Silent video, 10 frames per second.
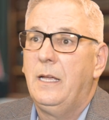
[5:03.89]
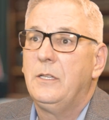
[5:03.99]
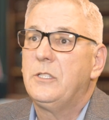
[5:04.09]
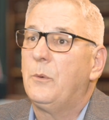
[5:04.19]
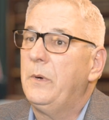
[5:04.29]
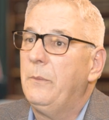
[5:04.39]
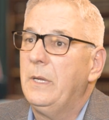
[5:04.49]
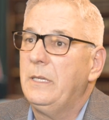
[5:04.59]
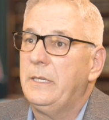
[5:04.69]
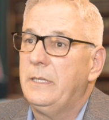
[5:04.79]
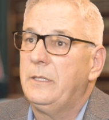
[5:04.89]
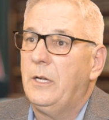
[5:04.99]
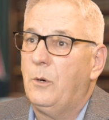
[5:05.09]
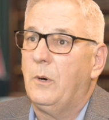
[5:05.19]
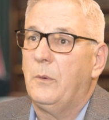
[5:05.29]
So we really didn't
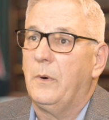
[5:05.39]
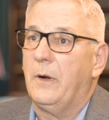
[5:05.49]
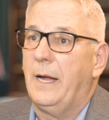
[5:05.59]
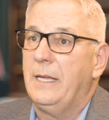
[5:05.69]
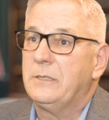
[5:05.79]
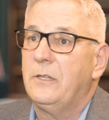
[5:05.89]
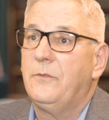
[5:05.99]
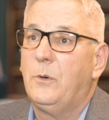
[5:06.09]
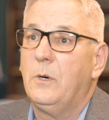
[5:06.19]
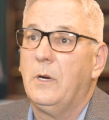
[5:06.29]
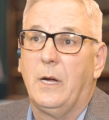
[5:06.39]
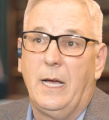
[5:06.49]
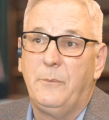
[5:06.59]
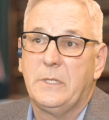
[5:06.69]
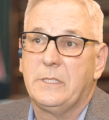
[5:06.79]
know what we were asking for or
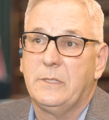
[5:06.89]
how much